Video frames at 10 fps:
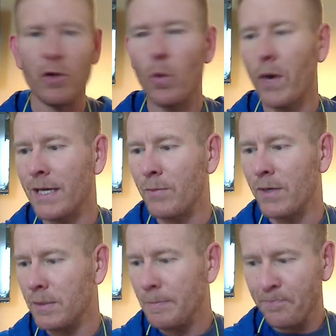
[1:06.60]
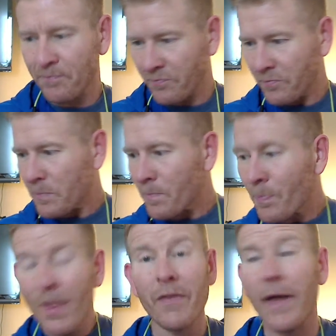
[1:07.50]
if you want to keep this
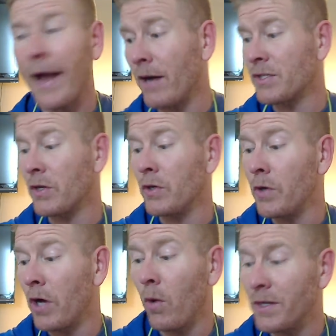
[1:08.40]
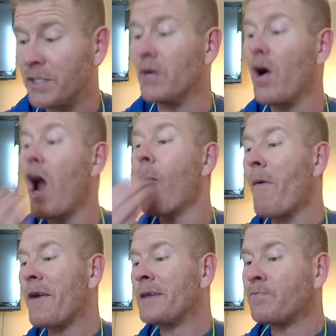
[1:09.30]
in the house so you know once you
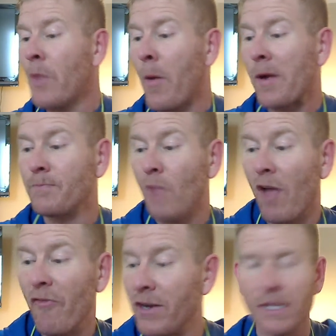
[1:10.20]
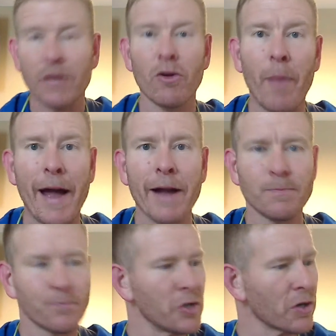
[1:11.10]
finish that little
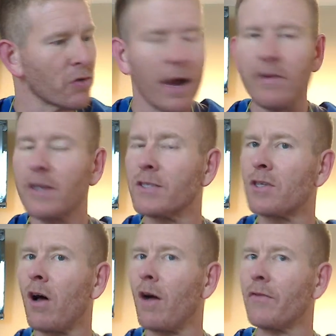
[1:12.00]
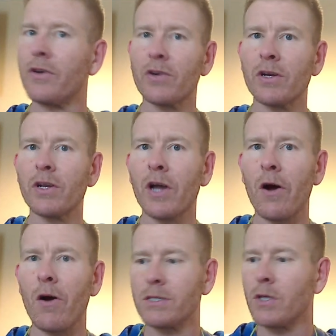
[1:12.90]
pack, your craving is solved and you're good to
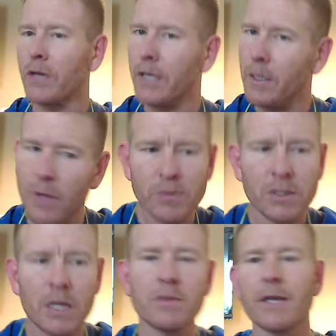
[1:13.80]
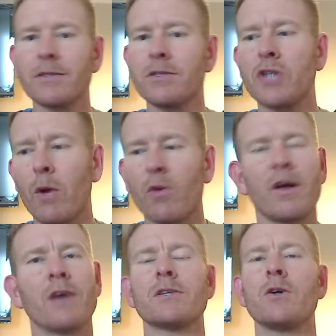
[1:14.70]
go. So it helps keep things in check
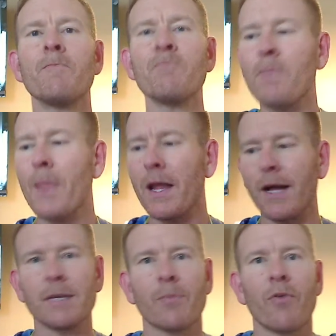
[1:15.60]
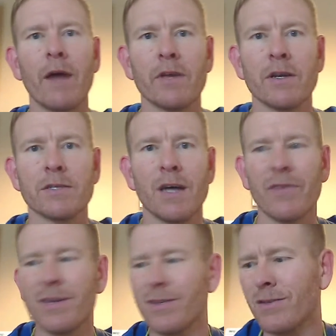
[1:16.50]
with also not depriving
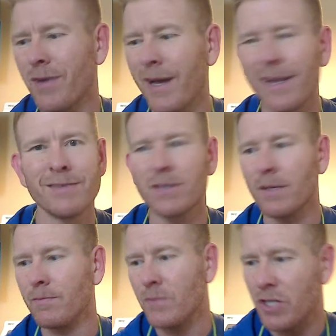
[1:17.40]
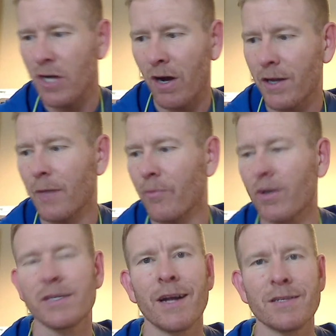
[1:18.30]
yourself, and it's also not eating some junk. You know,
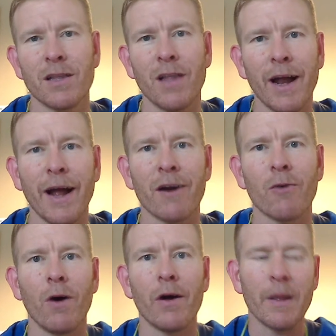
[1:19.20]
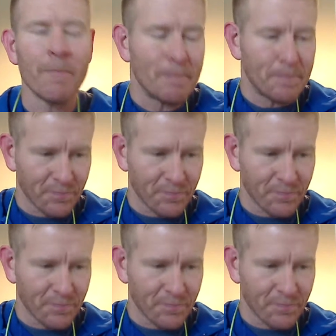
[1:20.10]
Brookside is a lot higher quality.